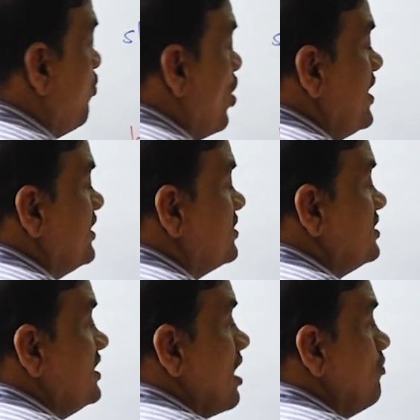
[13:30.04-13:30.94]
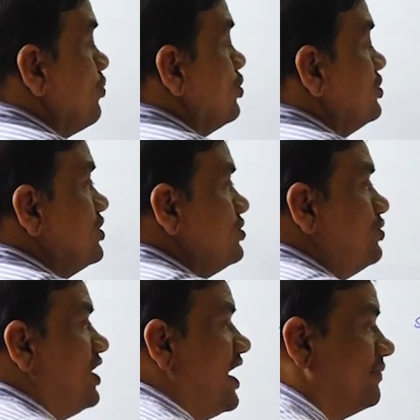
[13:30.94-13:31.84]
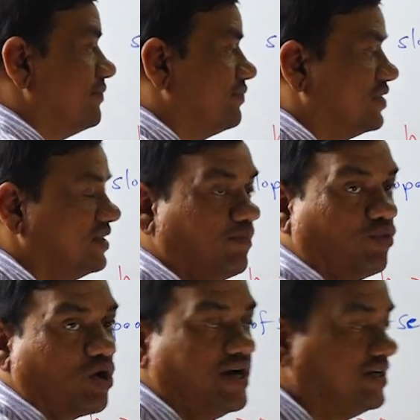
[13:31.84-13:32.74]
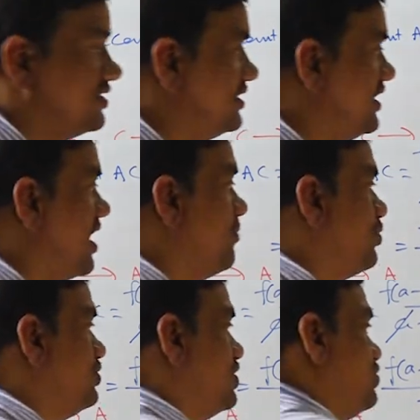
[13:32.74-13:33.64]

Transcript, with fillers: point C approaches to A. The point C approaches